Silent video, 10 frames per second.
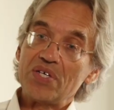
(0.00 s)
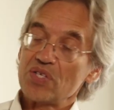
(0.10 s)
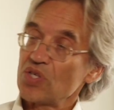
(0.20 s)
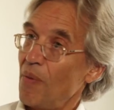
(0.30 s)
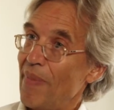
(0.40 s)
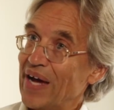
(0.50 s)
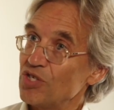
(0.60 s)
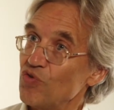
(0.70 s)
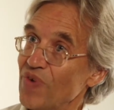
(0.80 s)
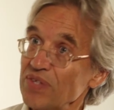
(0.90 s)
is some
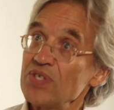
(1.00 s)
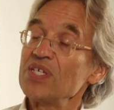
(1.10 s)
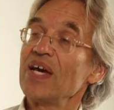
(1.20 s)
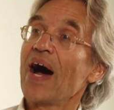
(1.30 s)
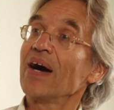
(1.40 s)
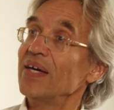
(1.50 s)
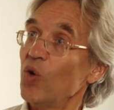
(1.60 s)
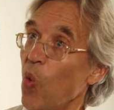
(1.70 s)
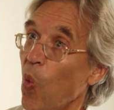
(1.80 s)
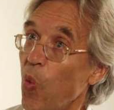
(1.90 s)
adjuvantia
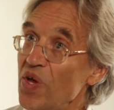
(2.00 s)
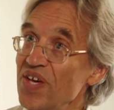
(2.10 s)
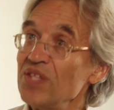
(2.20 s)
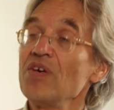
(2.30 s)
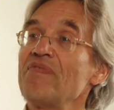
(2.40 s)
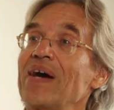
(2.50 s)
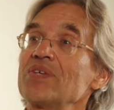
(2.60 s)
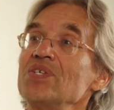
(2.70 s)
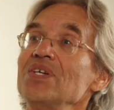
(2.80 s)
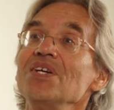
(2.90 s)
within the
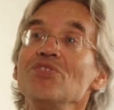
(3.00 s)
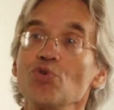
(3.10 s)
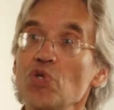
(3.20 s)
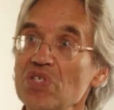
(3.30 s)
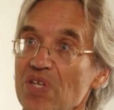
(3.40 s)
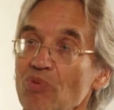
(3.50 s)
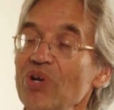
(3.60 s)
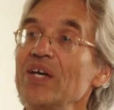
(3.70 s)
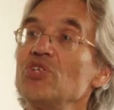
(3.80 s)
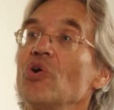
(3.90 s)
vaccine to
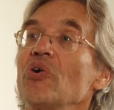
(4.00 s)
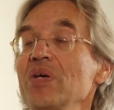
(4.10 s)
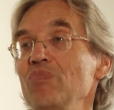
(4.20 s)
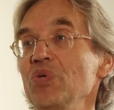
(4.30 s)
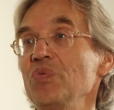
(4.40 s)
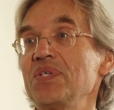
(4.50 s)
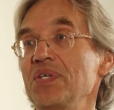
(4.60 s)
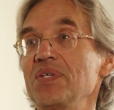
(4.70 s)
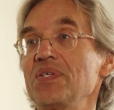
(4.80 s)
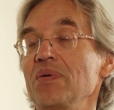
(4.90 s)
stimulate your immune
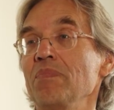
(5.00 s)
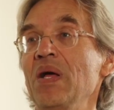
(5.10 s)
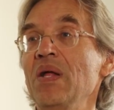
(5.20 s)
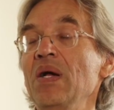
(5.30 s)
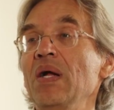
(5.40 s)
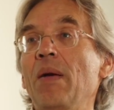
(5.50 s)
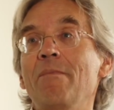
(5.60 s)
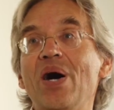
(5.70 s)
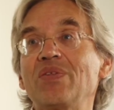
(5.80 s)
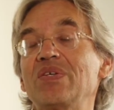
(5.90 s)
system,
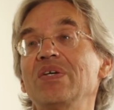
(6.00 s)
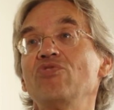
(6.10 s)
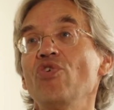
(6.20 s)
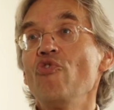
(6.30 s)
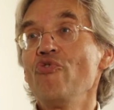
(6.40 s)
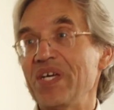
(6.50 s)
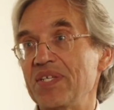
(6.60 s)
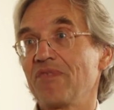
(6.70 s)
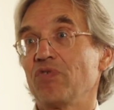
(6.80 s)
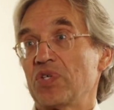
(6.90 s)
but the
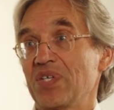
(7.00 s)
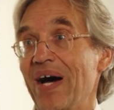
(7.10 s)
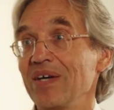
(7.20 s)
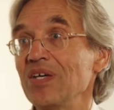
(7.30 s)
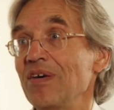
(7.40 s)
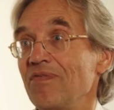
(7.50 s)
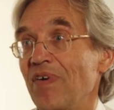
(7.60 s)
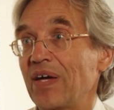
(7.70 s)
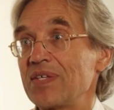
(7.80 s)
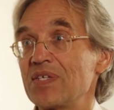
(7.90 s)
risk for side
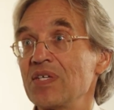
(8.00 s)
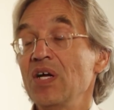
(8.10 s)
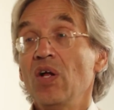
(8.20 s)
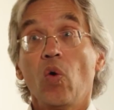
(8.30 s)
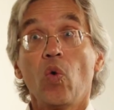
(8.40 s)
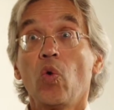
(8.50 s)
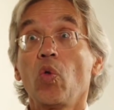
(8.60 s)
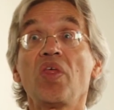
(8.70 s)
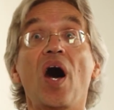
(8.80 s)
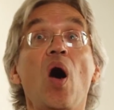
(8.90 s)
effects,
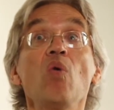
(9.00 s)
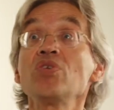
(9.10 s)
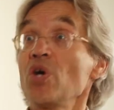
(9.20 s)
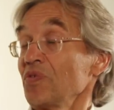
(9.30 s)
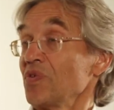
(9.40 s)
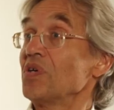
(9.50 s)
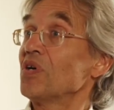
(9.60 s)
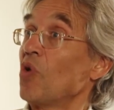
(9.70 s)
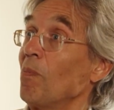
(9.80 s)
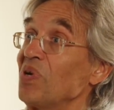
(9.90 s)
although not
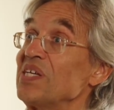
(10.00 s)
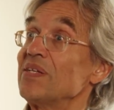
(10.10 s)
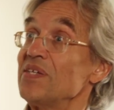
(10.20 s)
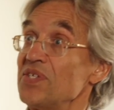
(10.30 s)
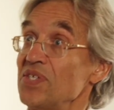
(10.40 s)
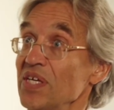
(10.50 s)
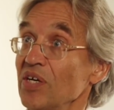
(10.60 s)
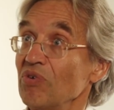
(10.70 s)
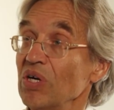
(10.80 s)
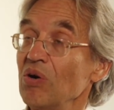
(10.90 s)
completely
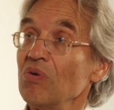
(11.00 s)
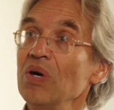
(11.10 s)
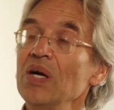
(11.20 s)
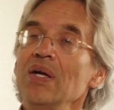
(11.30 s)
zero,